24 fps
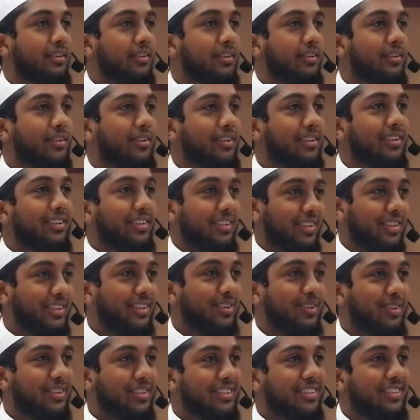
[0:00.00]
Good, got the
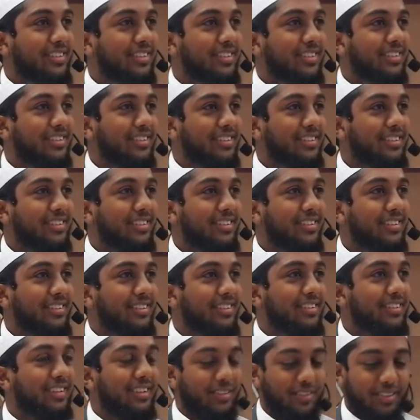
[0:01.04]
question?
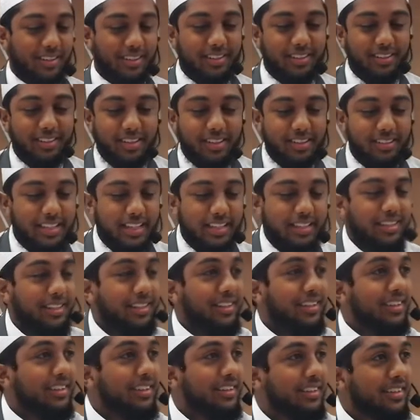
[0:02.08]
Okay. That
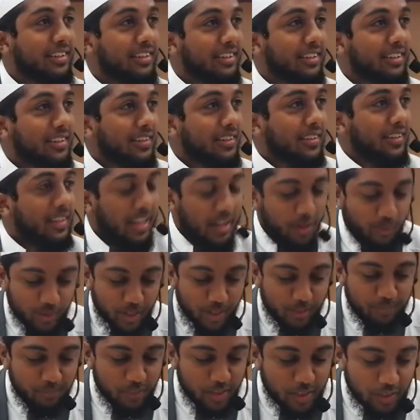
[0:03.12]
clear?
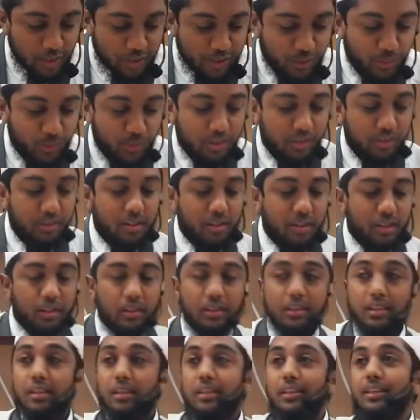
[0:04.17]
Okay. So
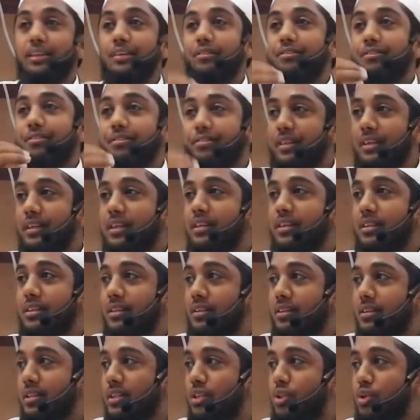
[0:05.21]

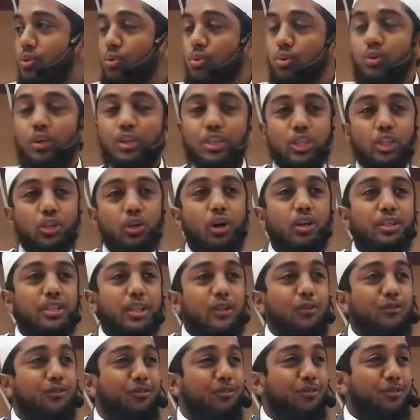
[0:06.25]
the surah starts
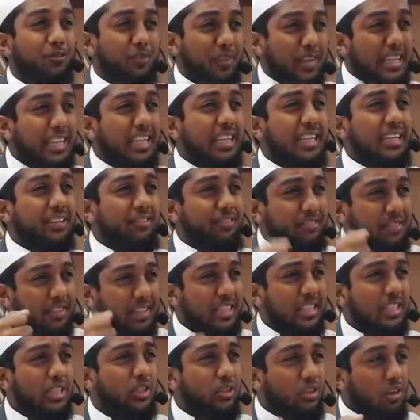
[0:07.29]
out very,
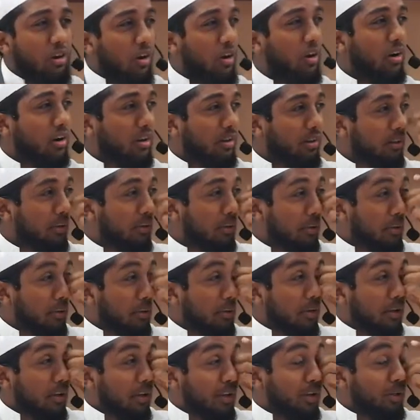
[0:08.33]
very strong.
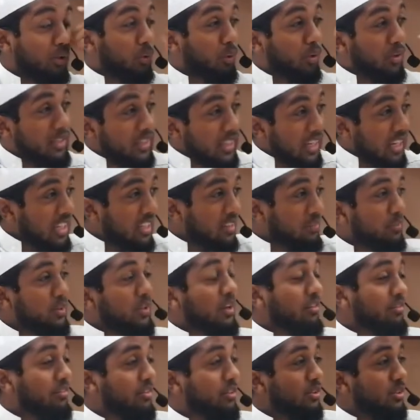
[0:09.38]
You're the enemy
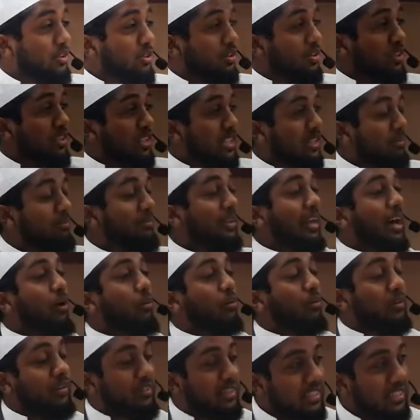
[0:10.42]
of Rasulullah.
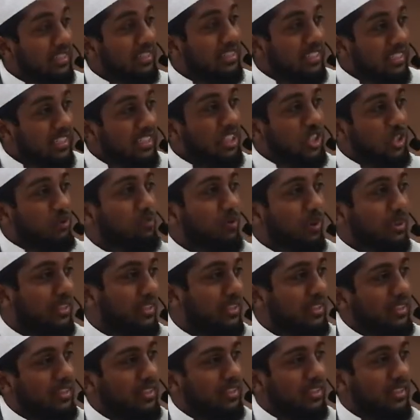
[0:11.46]
Now this is the
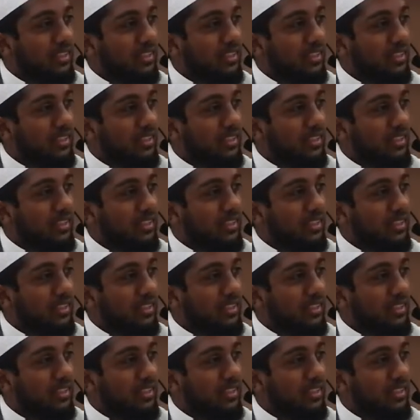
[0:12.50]
response.